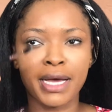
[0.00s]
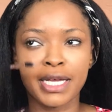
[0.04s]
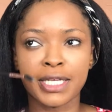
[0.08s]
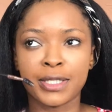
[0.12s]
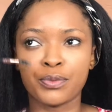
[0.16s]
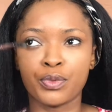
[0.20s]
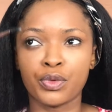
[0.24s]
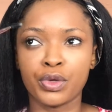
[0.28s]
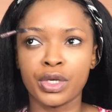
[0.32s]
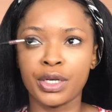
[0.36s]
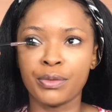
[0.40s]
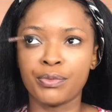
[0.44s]

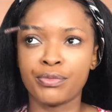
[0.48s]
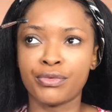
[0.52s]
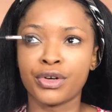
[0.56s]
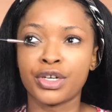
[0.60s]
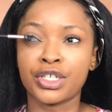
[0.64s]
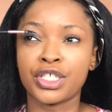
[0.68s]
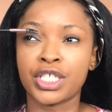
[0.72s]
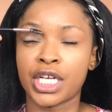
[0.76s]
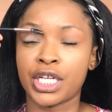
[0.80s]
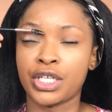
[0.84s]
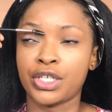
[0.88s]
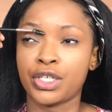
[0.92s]
spoolie
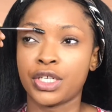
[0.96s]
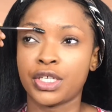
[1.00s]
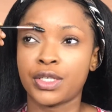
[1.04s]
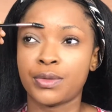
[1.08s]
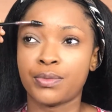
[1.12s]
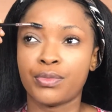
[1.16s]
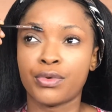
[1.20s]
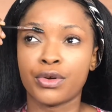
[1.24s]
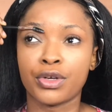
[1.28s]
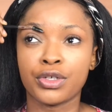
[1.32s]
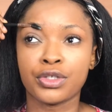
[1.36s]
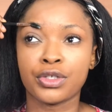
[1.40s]
brush and just
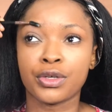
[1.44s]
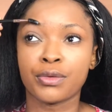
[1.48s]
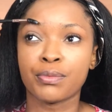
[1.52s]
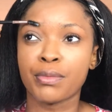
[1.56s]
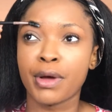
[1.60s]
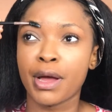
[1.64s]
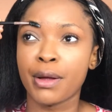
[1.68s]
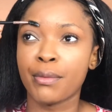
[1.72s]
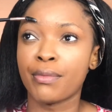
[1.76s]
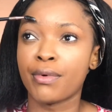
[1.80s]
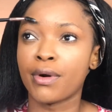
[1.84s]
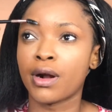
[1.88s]
brush up
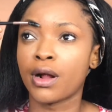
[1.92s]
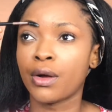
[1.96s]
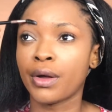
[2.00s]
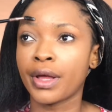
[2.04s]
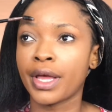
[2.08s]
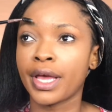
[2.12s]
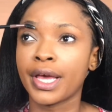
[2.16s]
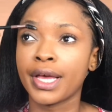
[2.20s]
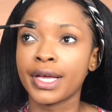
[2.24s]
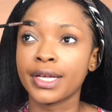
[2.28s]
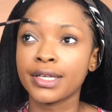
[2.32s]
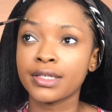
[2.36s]
my brow
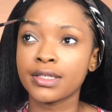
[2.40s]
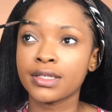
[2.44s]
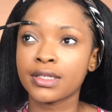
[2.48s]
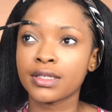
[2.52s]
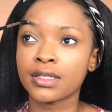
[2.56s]
hairs.